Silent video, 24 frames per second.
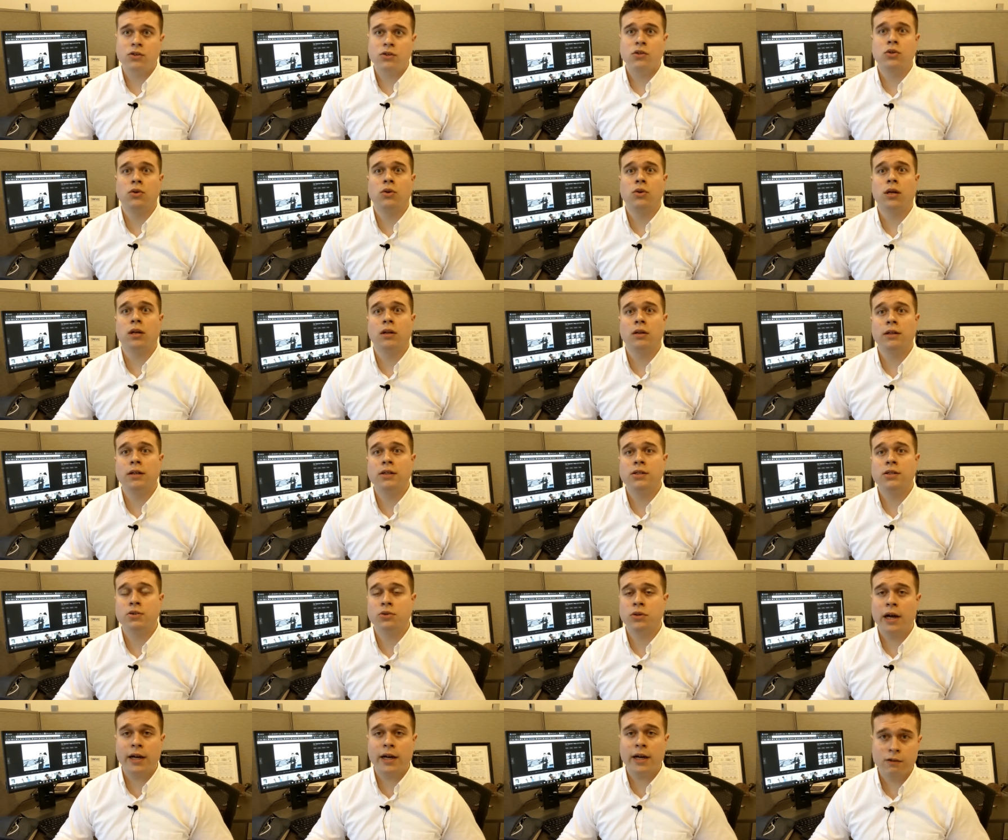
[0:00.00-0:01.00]
So you can
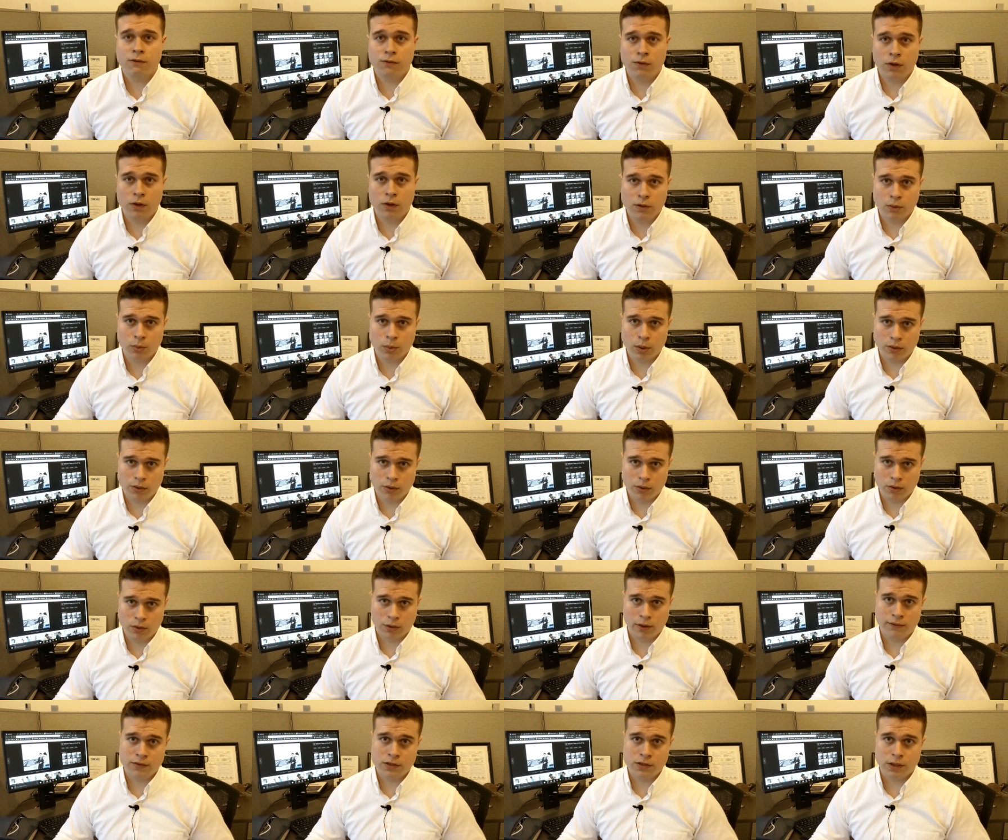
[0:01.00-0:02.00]
lease your next vehicle, whether
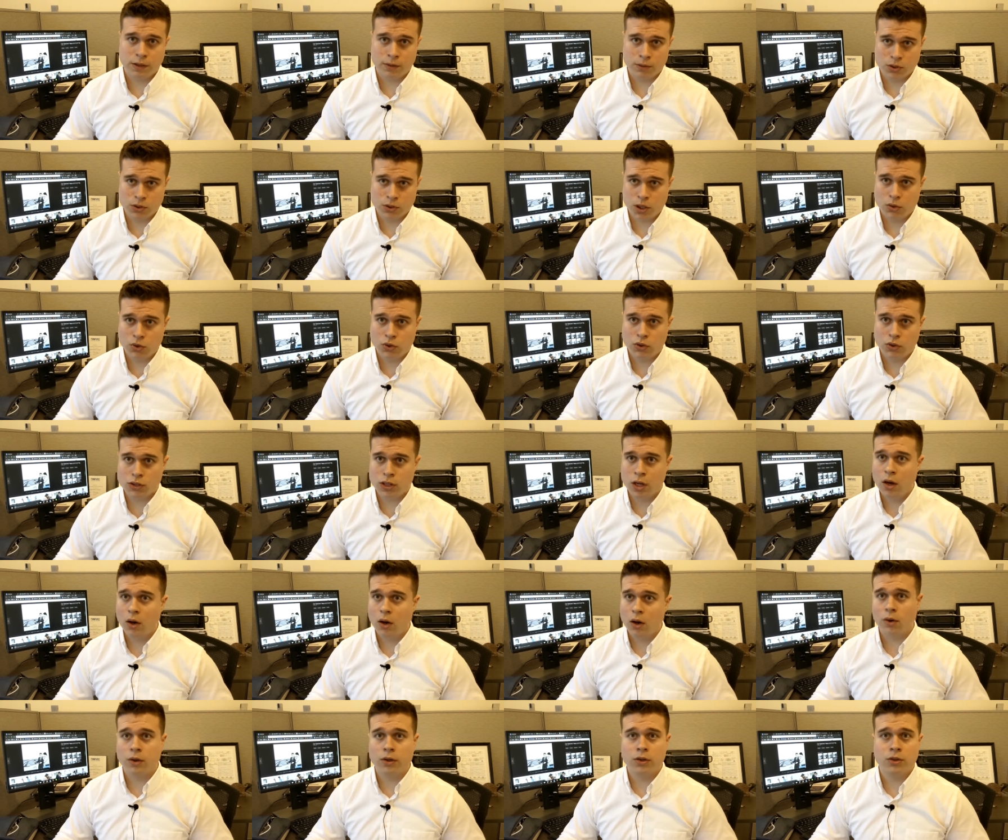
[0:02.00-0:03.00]
your lifestyle changes
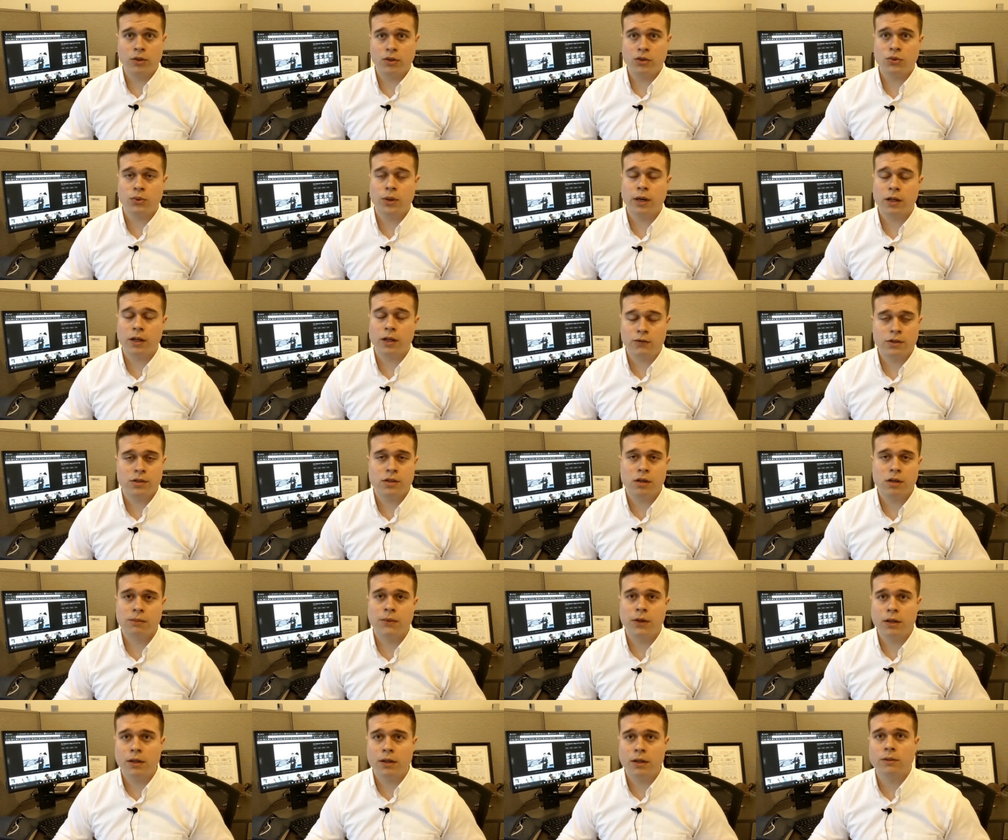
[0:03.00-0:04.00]
or you're just ready for
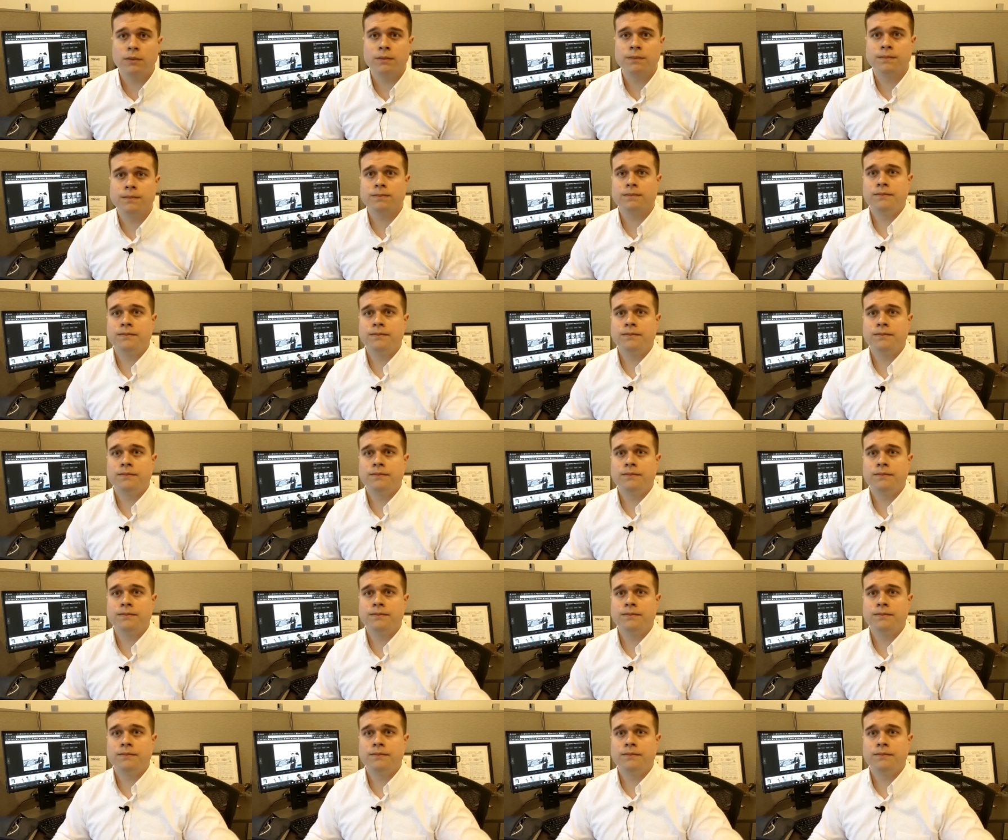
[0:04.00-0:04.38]
something new.